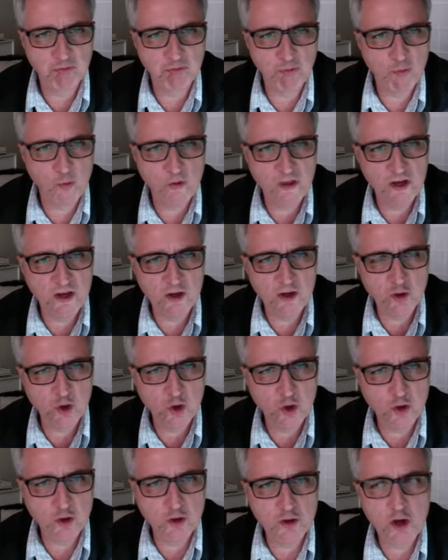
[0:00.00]
within a
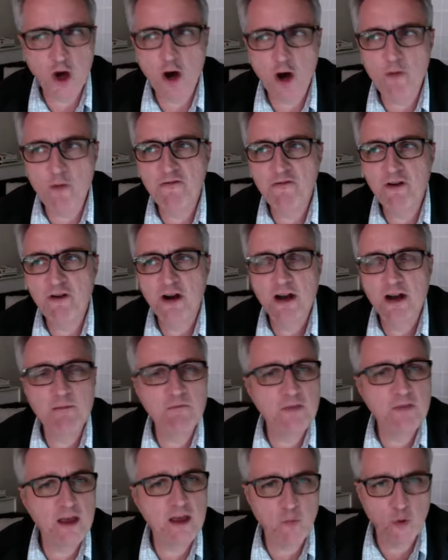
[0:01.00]
certain time
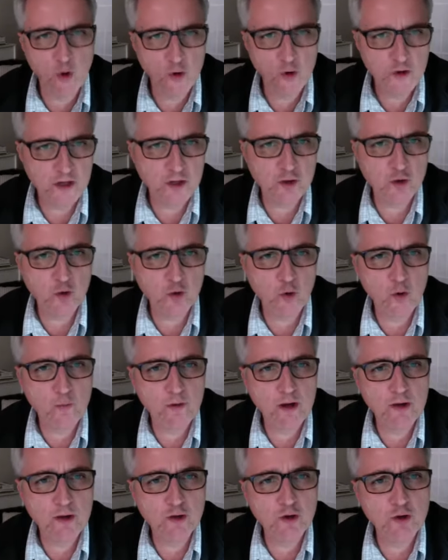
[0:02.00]
frame. They weren't installed
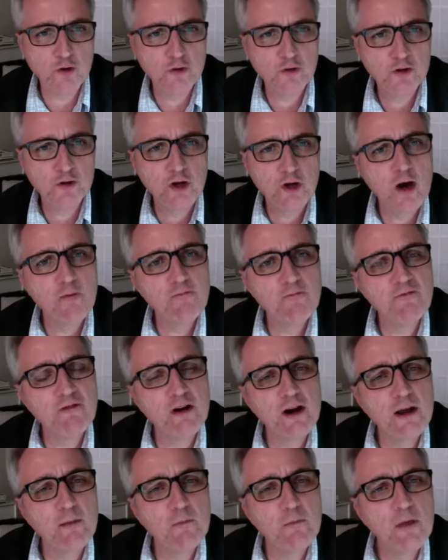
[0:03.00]
by a certain time
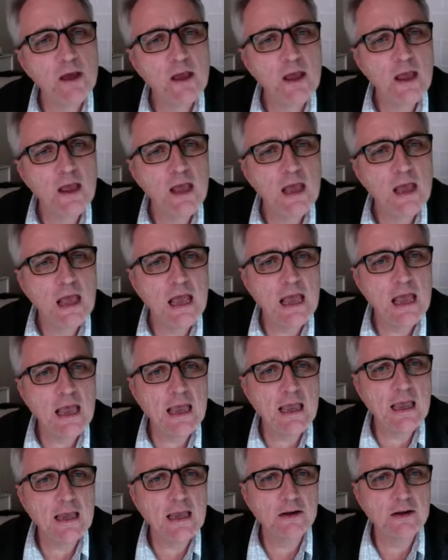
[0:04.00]
frame,
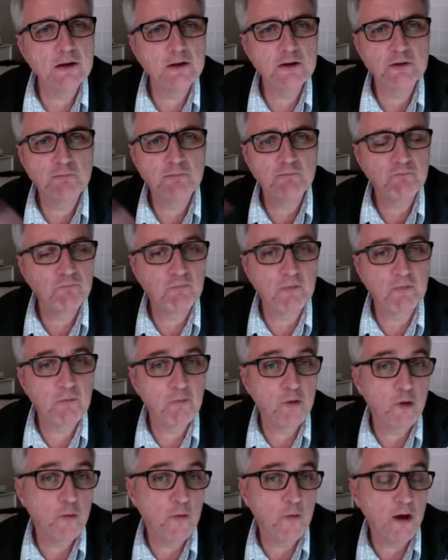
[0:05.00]
and
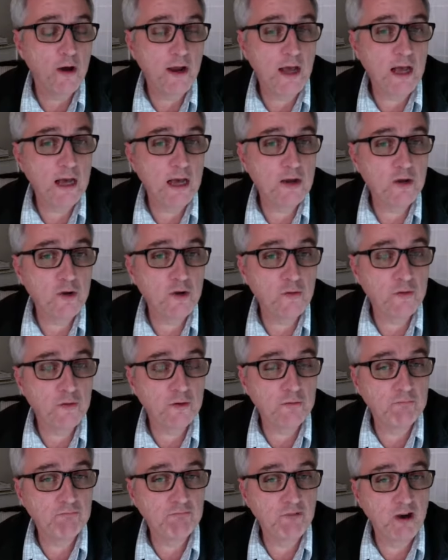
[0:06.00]
you might argue that
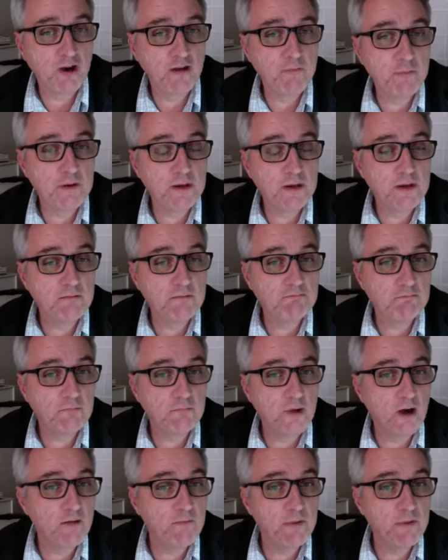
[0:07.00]
I've been
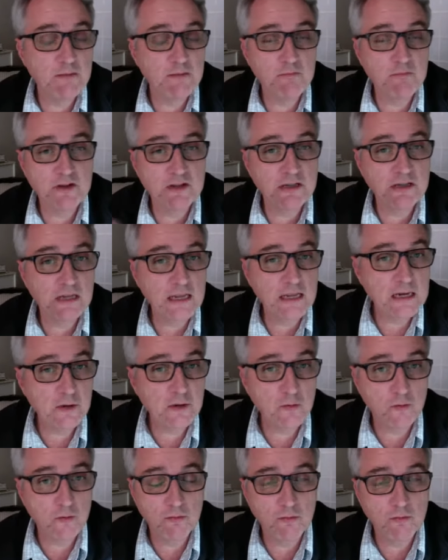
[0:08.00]
misled,
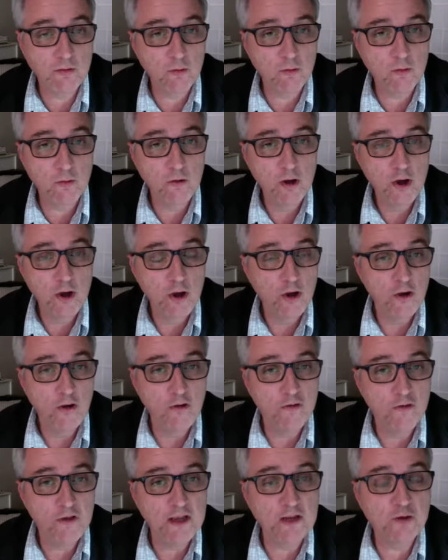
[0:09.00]
or
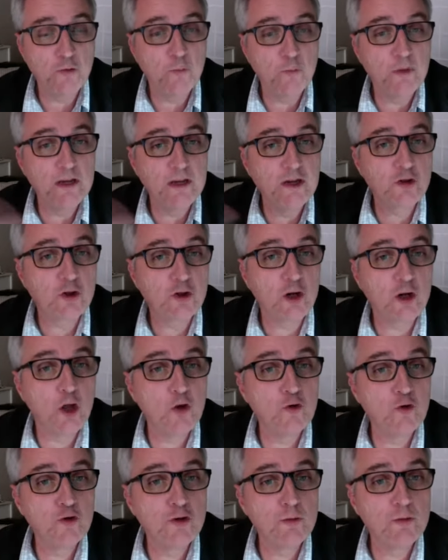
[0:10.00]
things have been
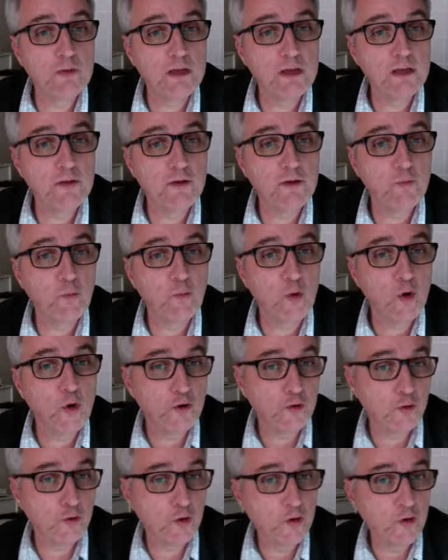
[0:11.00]
disclosed to me that
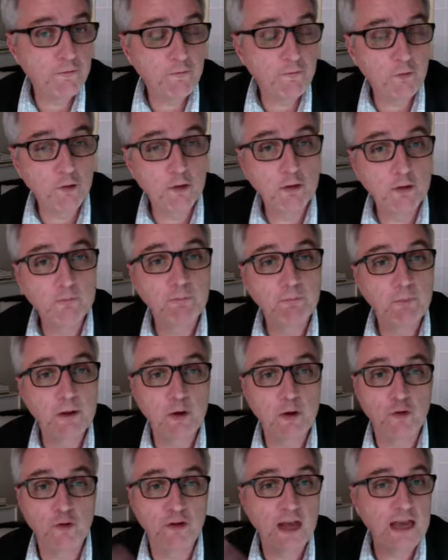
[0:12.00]
weren't truthful
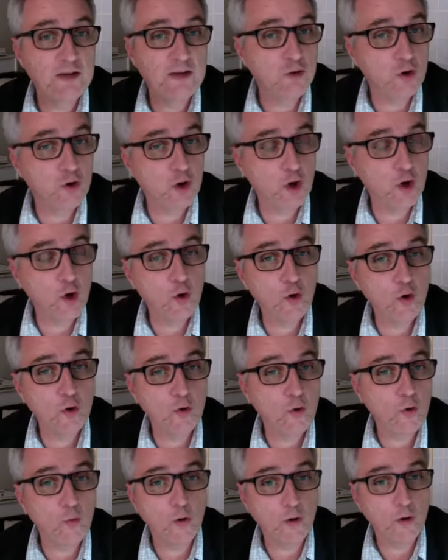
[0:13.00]
because it hasn't occurred,
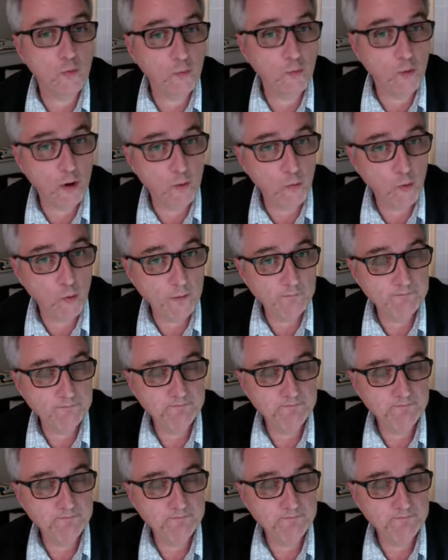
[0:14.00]
or what.